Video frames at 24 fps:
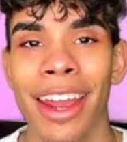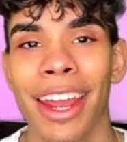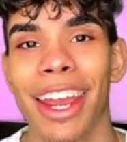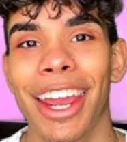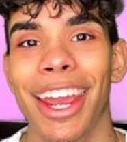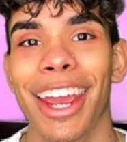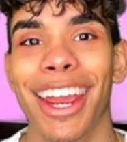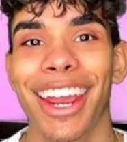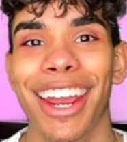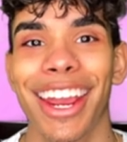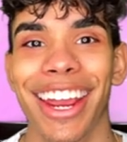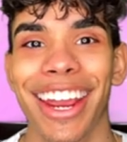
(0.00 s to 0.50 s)

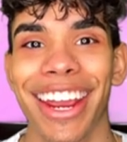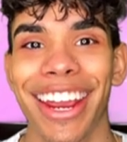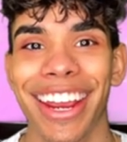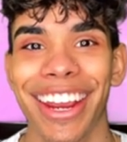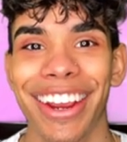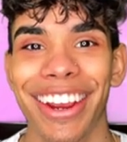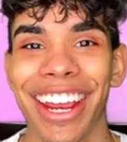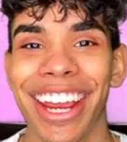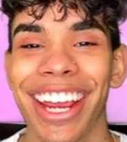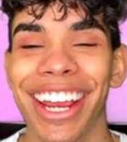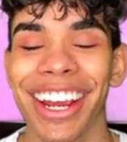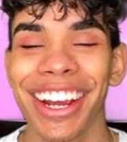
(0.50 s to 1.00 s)

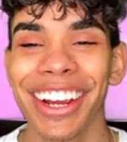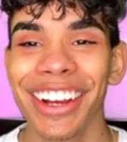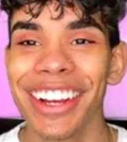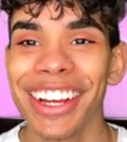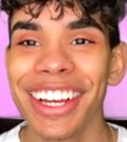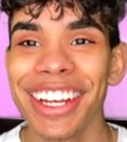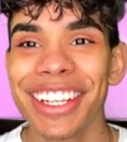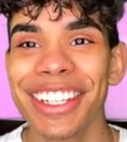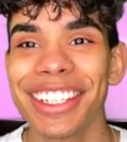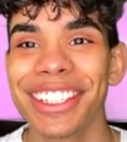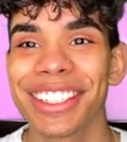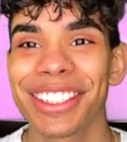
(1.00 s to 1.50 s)
a...
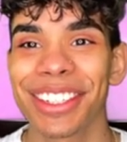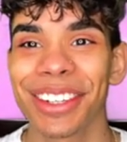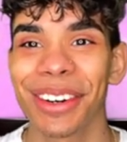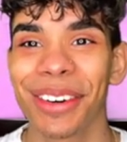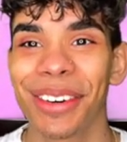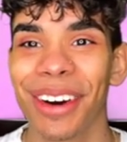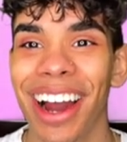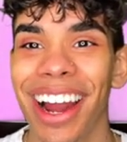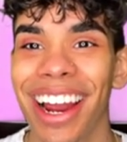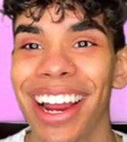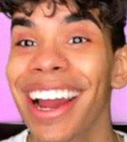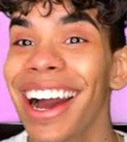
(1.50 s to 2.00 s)
So
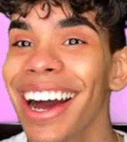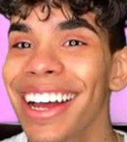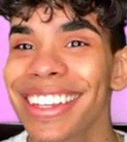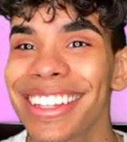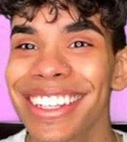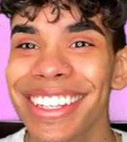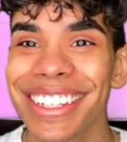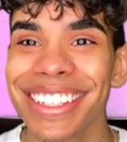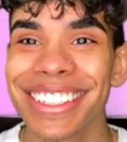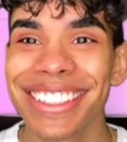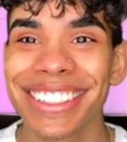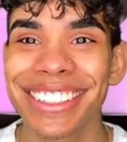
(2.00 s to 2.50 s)
I got
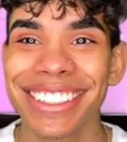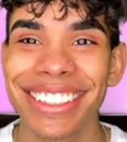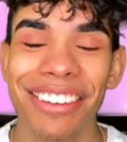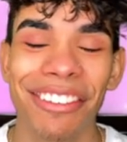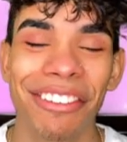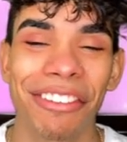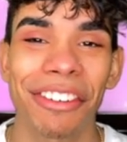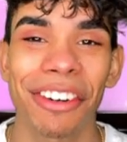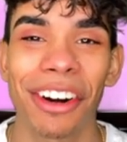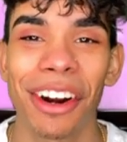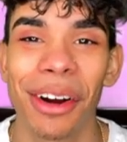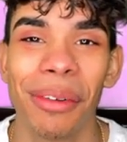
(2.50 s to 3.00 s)
this
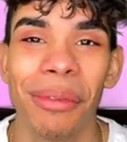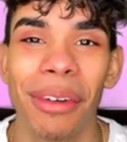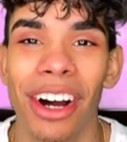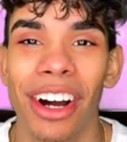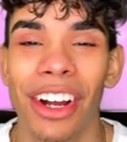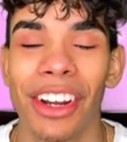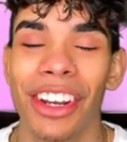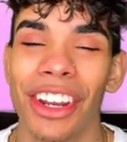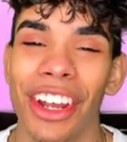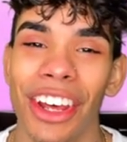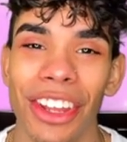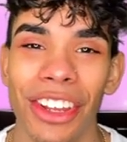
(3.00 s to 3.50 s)
from
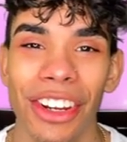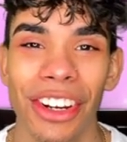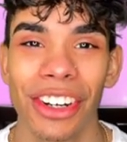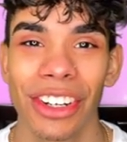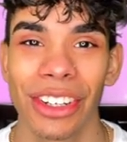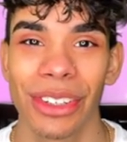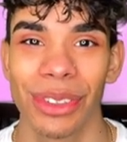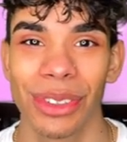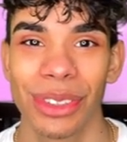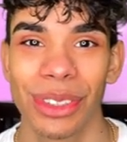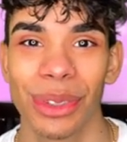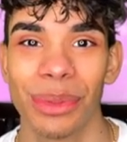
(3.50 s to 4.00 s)
another
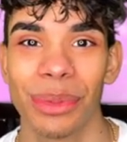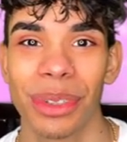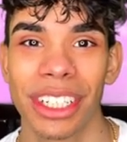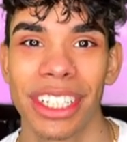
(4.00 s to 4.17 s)
YouTuber.